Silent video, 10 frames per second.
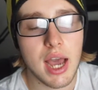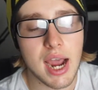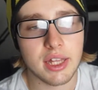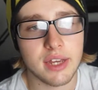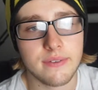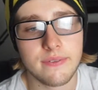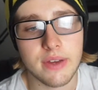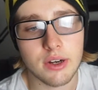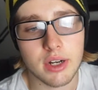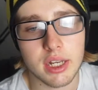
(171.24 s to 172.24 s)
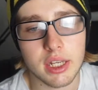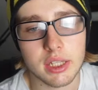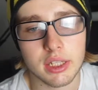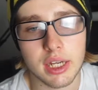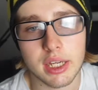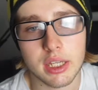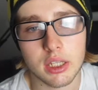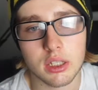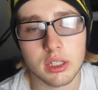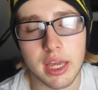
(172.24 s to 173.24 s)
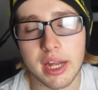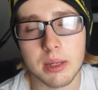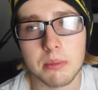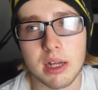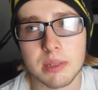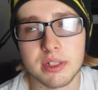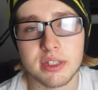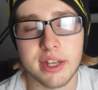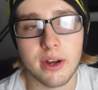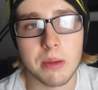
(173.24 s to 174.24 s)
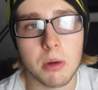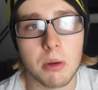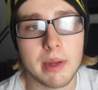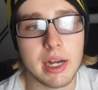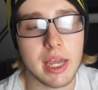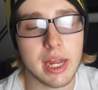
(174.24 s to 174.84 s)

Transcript: at a very getting about to be scary moment,